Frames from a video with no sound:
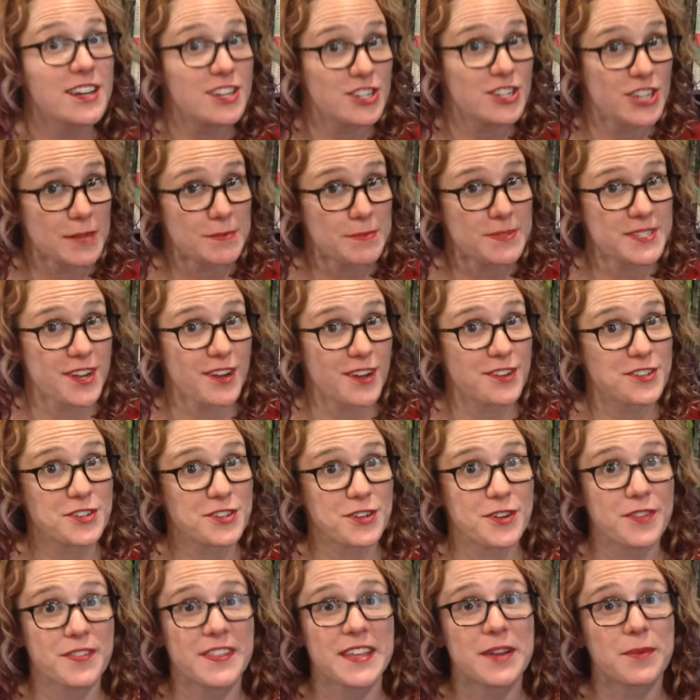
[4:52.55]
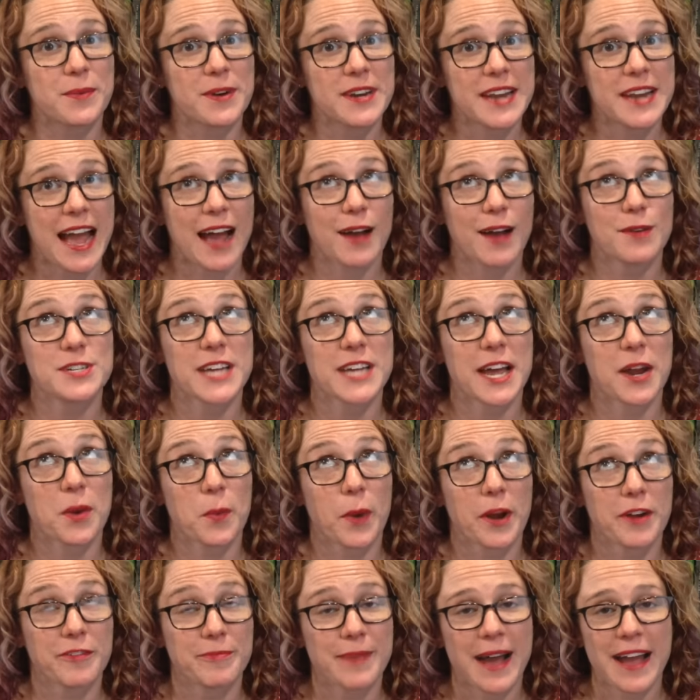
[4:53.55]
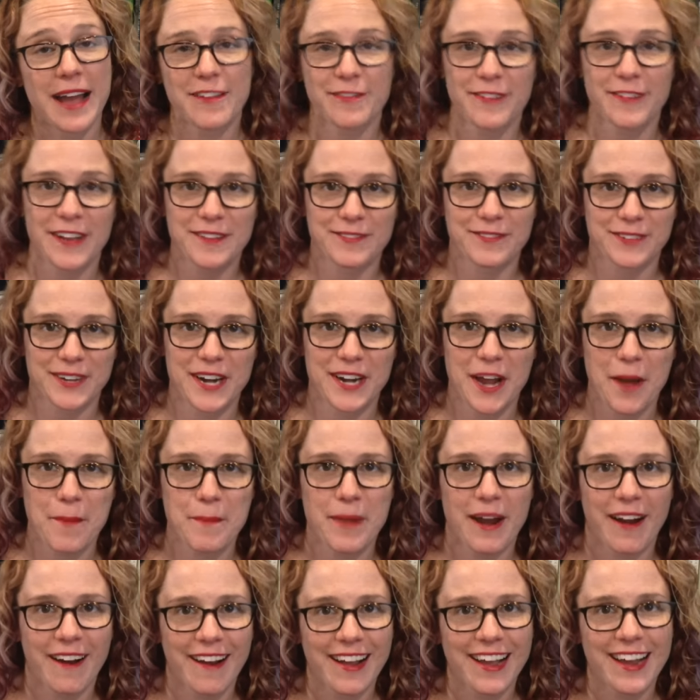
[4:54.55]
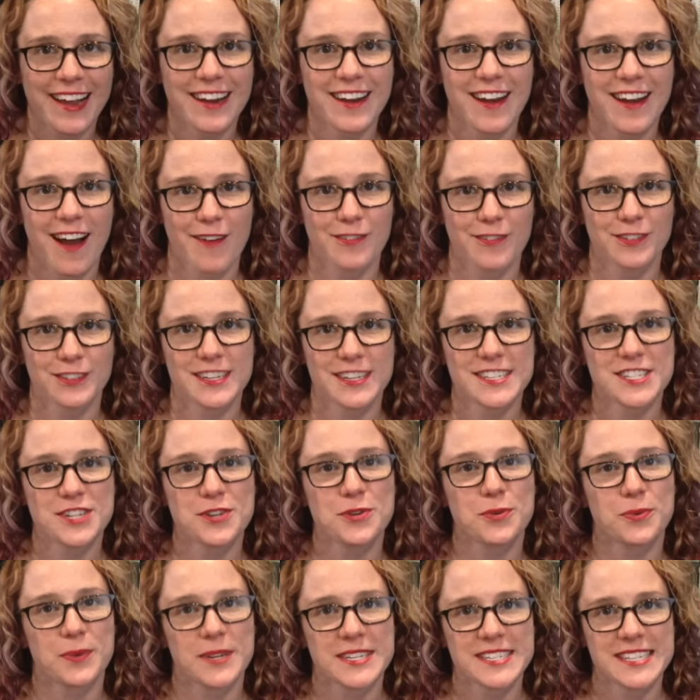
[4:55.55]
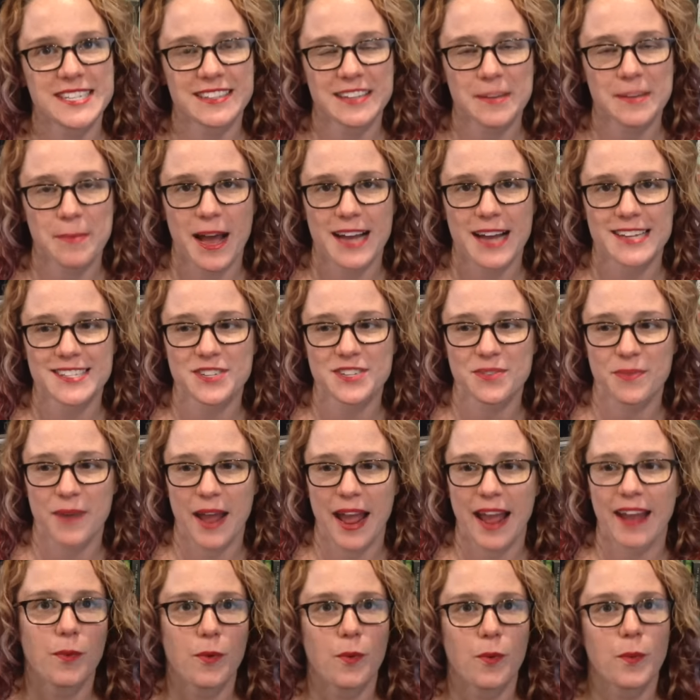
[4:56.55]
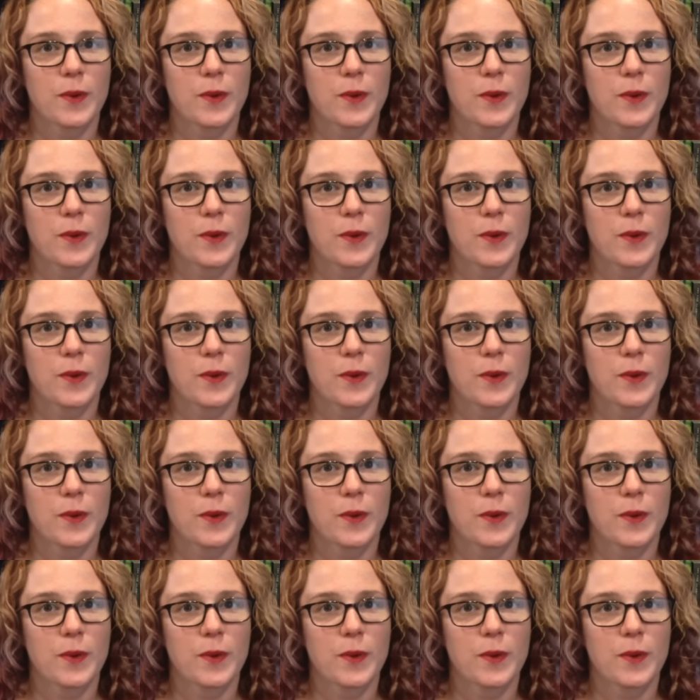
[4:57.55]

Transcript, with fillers: James Salter, the renowned and one of my my favorite American novelist who recently passed away.